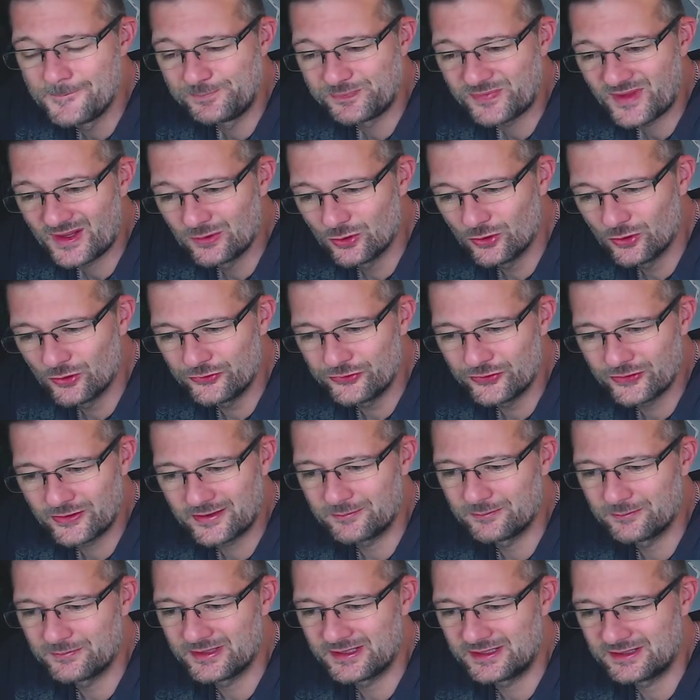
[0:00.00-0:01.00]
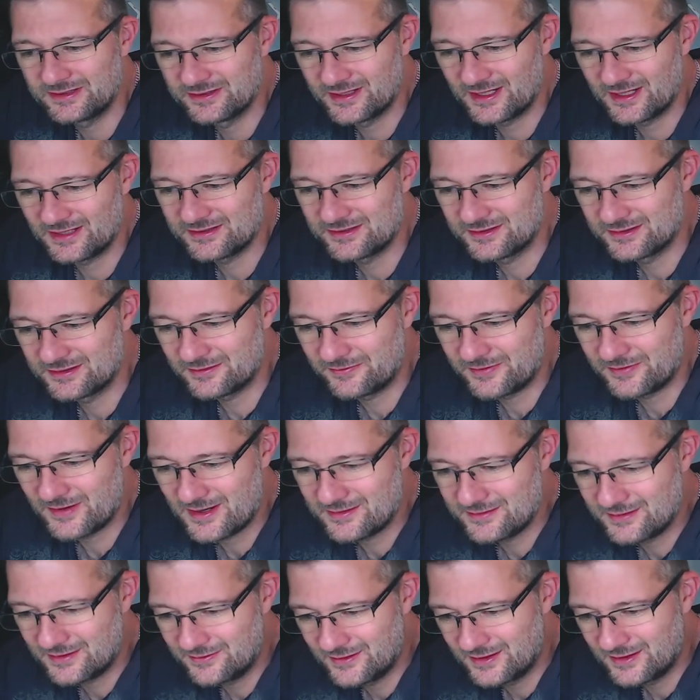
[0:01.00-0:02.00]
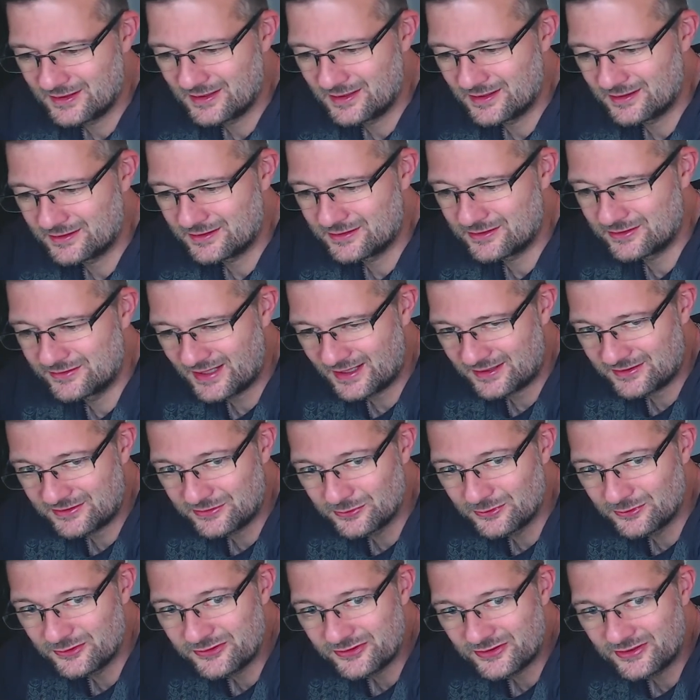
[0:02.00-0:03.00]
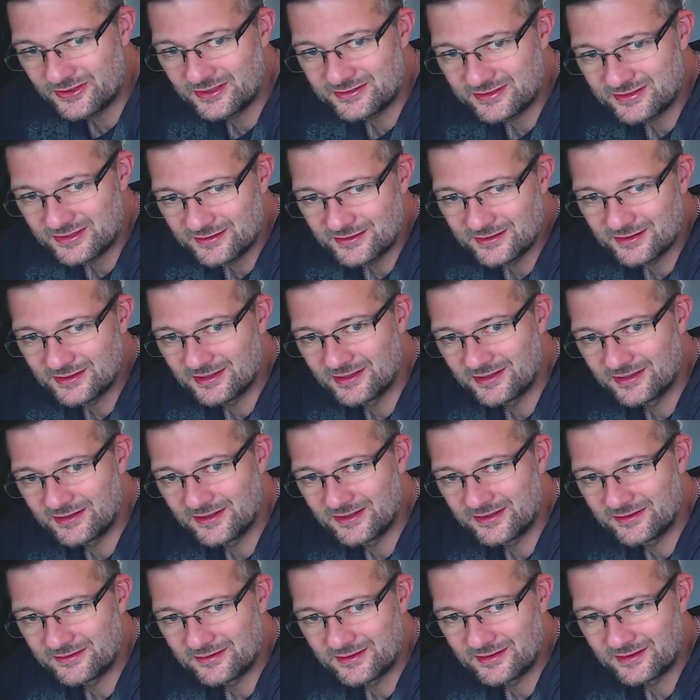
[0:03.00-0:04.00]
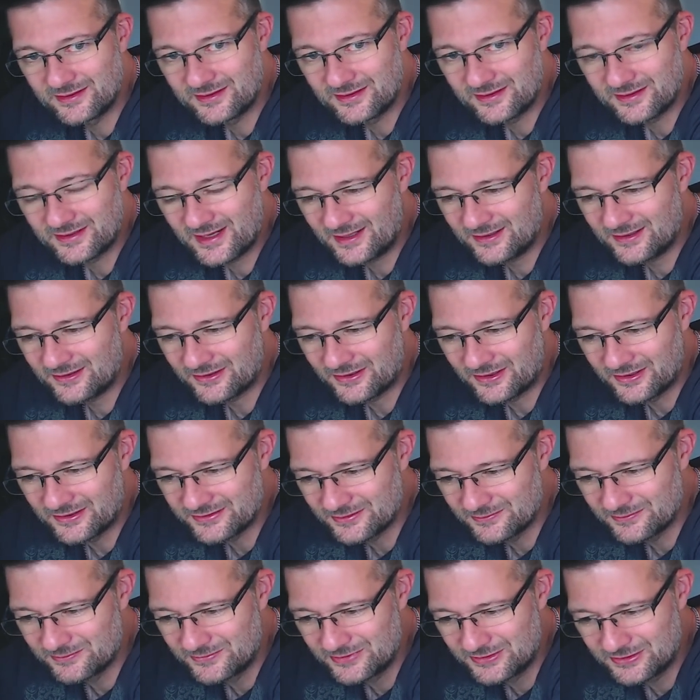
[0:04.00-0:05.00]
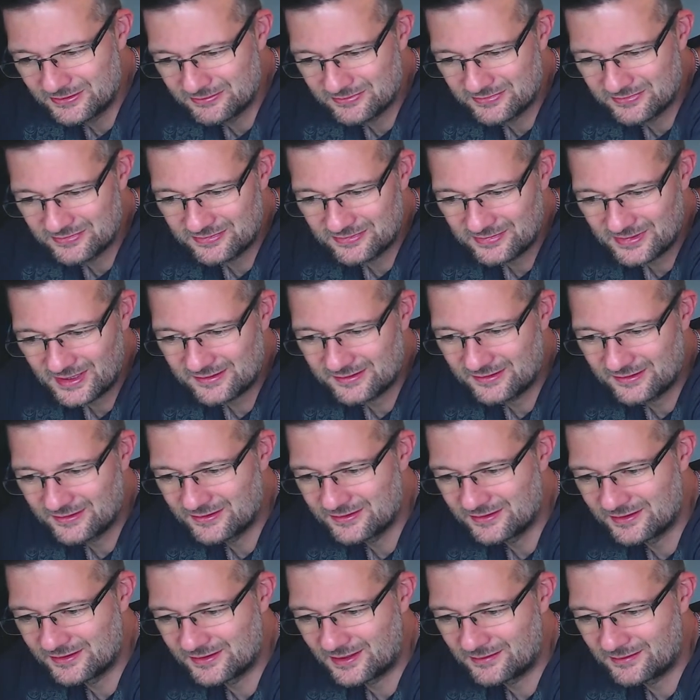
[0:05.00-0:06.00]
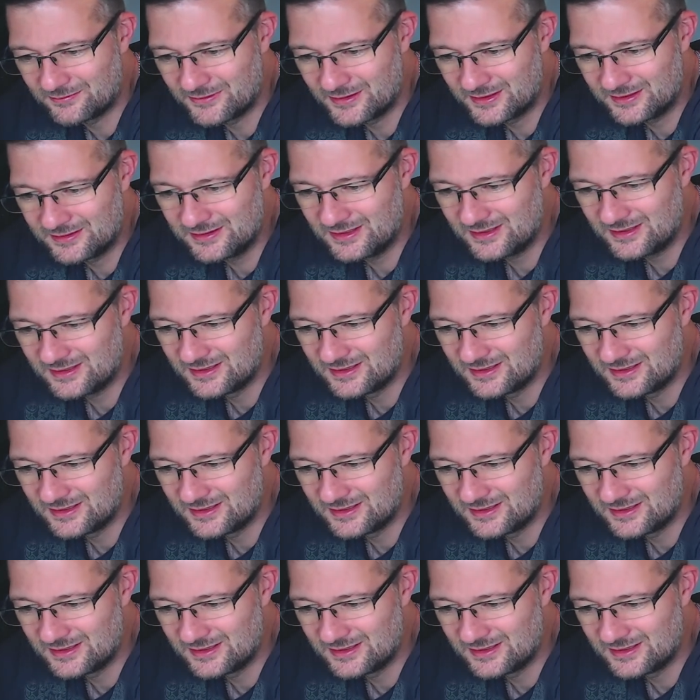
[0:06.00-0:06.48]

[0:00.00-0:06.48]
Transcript: Autocomplete suggestions are found in the contextual search in the catalog items. I'm guessing it's the same thing, is it?